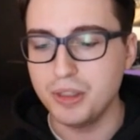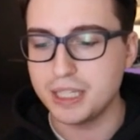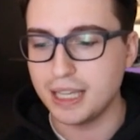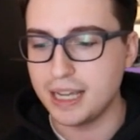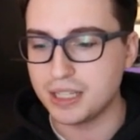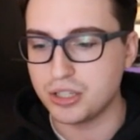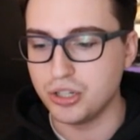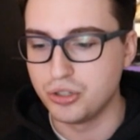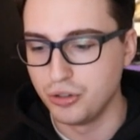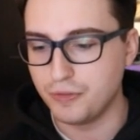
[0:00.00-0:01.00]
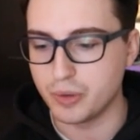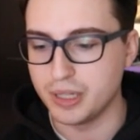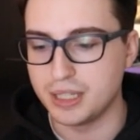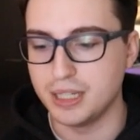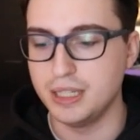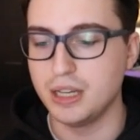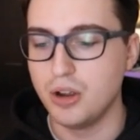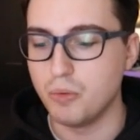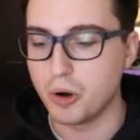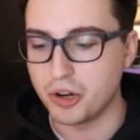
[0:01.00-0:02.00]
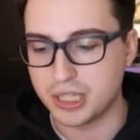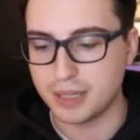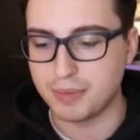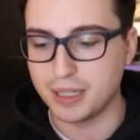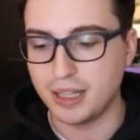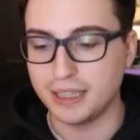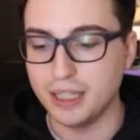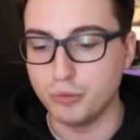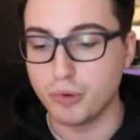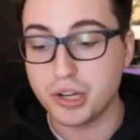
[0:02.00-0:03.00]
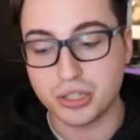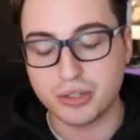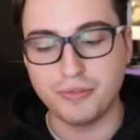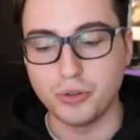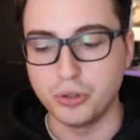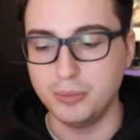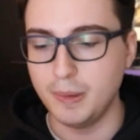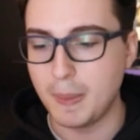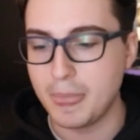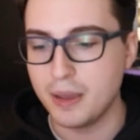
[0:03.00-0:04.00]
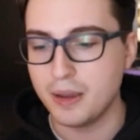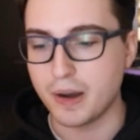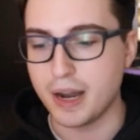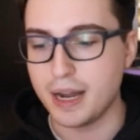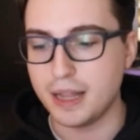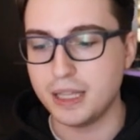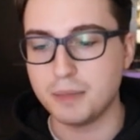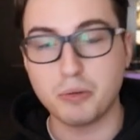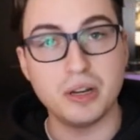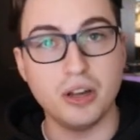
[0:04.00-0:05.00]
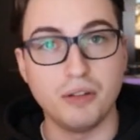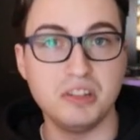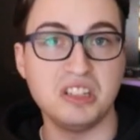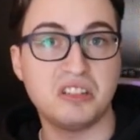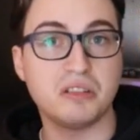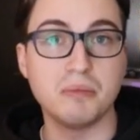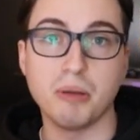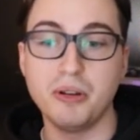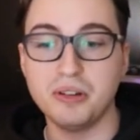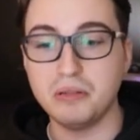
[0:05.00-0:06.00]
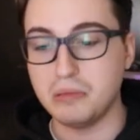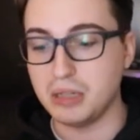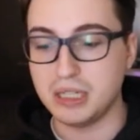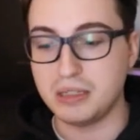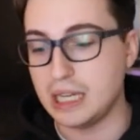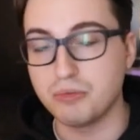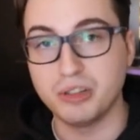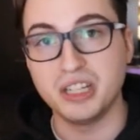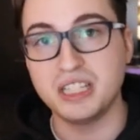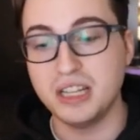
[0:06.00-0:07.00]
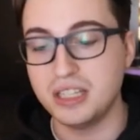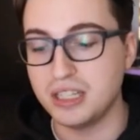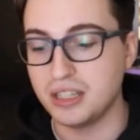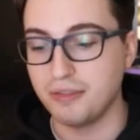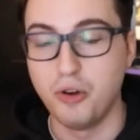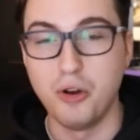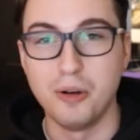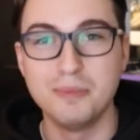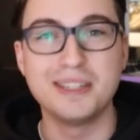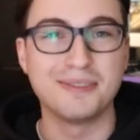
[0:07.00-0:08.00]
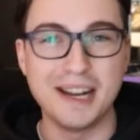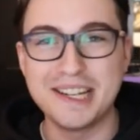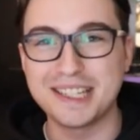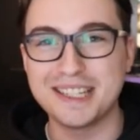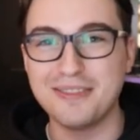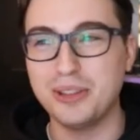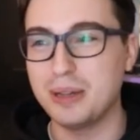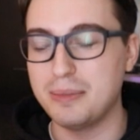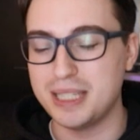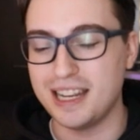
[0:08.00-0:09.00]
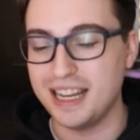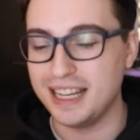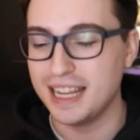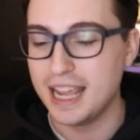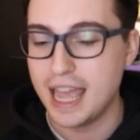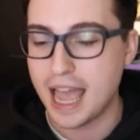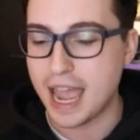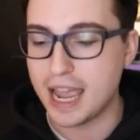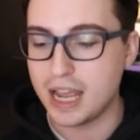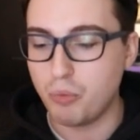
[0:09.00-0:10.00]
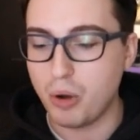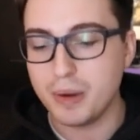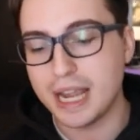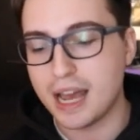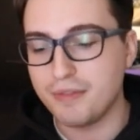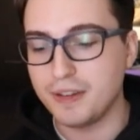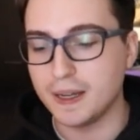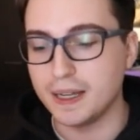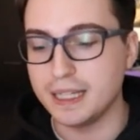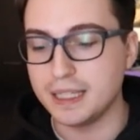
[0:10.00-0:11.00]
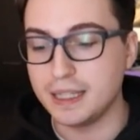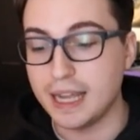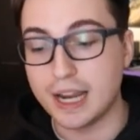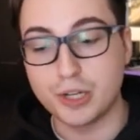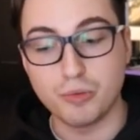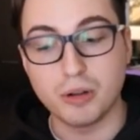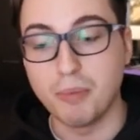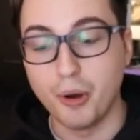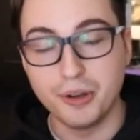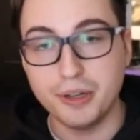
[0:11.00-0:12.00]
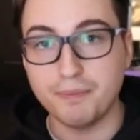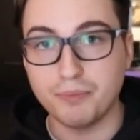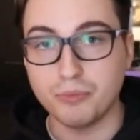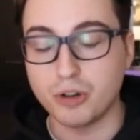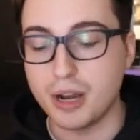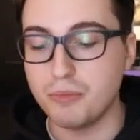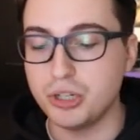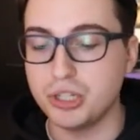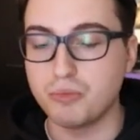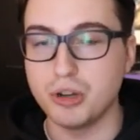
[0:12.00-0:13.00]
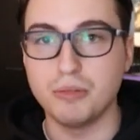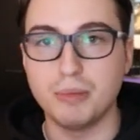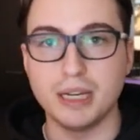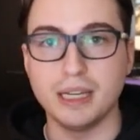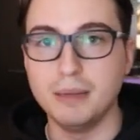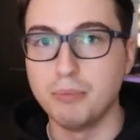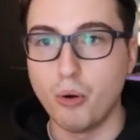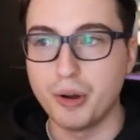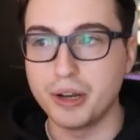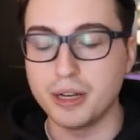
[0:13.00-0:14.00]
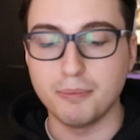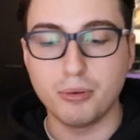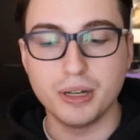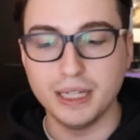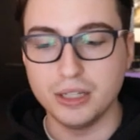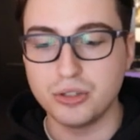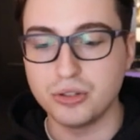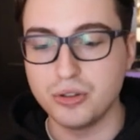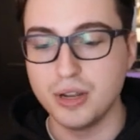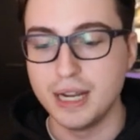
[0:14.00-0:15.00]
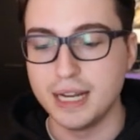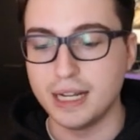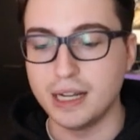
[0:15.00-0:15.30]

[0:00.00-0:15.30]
And what this allows us to do, for instance, we'll go to something like the register form. Right, and that's a pretty obvious component. It says what it does. It's the form to register for the website. And what we have here is the actual component, right, which is what you're being imported and putting into